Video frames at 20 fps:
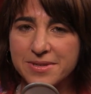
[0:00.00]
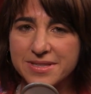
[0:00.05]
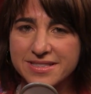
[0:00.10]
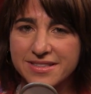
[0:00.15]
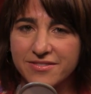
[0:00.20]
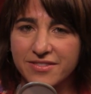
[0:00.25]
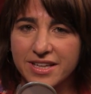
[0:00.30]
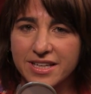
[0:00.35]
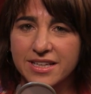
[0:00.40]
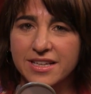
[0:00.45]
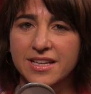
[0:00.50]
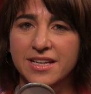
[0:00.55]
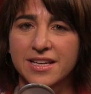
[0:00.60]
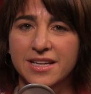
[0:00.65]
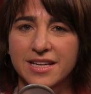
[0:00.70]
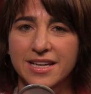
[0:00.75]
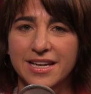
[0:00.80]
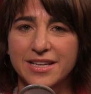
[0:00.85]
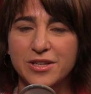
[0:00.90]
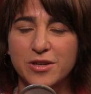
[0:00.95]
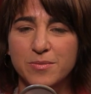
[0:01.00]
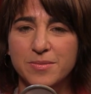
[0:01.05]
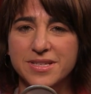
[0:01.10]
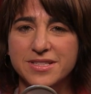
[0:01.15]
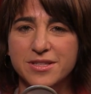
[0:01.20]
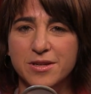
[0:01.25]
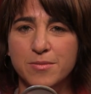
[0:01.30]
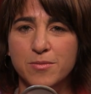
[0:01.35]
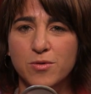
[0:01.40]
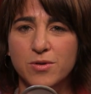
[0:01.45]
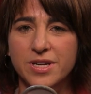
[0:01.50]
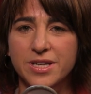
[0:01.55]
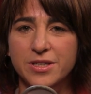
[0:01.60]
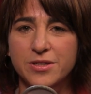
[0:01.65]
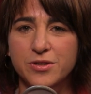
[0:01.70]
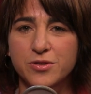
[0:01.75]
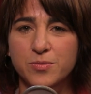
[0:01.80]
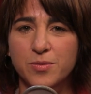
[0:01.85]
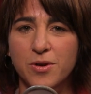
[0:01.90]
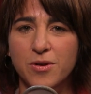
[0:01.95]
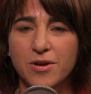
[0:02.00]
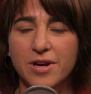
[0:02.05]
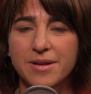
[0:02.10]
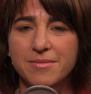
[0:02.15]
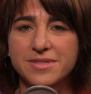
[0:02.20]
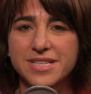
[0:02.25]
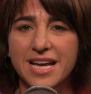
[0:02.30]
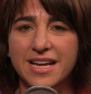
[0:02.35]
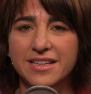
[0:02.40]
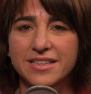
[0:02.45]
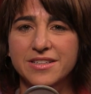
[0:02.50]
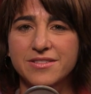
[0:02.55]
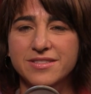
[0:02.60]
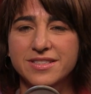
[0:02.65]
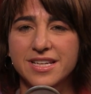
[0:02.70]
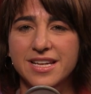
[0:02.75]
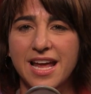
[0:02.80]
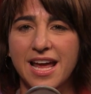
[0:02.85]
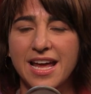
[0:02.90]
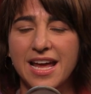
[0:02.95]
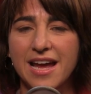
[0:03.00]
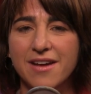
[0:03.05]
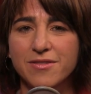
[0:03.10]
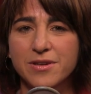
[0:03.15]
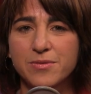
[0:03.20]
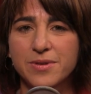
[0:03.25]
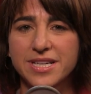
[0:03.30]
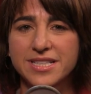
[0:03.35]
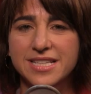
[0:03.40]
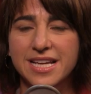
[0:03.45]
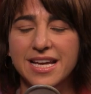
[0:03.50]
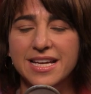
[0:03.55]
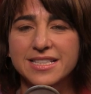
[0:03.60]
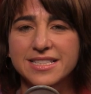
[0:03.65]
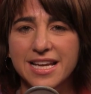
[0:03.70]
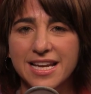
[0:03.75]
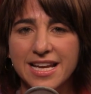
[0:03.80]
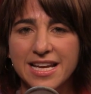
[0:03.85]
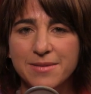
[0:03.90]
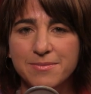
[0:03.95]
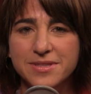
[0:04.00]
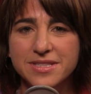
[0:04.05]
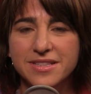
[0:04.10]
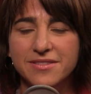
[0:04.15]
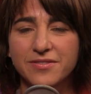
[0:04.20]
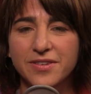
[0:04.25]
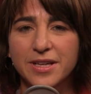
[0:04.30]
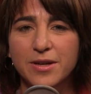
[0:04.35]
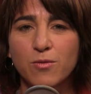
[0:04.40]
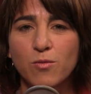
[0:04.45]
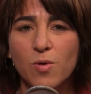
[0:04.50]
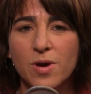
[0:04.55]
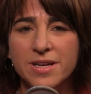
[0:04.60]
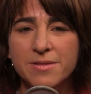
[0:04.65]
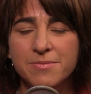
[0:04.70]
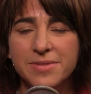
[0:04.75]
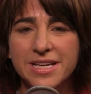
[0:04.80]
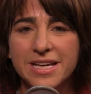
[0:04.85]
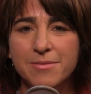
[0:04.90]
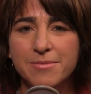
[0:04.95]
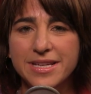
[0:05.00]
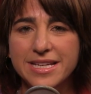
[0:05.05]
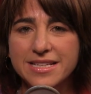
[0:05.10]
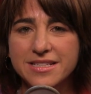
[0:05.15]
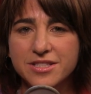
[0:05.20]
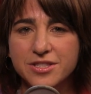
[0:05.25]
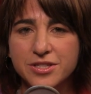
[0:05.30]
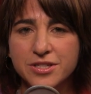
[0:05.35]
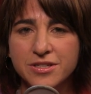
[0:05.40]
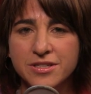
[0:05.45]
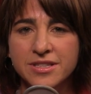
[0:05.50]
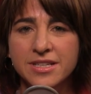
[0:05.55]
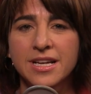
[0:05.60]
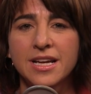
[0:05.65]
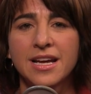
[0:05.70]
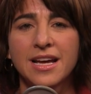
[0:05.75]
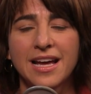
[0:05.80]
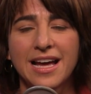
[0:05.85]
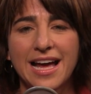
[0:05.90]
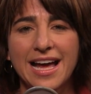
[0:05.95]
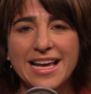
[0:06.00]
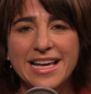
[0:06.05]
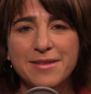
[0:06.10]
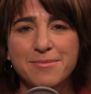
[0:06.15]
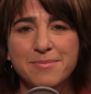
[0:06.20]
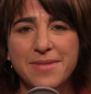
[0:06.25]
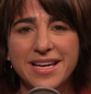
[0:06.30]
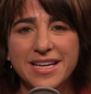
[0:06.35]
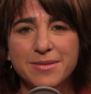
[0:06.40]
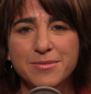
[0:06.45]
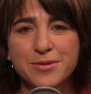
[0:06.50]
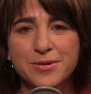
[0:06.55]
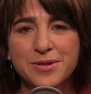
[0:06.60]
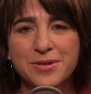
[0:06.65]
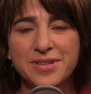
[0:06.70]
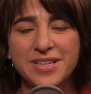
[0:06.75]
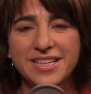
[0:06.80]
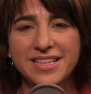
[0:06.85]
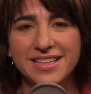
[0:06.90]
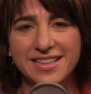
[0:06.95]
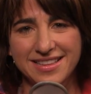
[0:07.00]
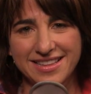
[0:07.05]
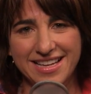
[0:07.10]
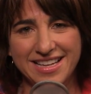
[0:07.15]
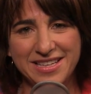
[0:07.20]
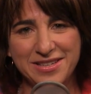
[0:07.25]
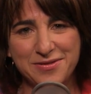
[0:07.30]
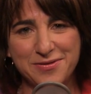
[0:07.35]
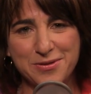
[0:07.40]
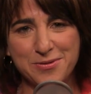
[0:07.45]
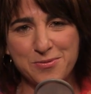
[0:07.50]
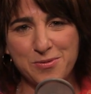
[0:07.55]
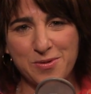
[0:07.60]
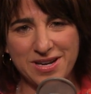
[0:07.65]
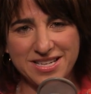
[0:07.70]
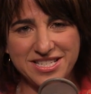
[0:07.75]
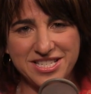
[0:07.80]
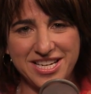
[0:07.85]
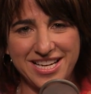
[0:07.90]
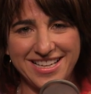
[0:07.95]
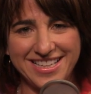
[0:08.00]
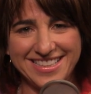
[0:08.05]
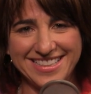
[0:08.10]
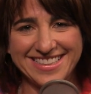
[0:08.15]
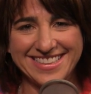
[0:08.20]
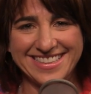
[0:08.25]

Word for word: Pacific. And don't miss our morning news program, Tech News Today, every weekday at 10 a.m. Pacific, 1 p.m. Eastern. I am Megan Morrone. Thank you for watching.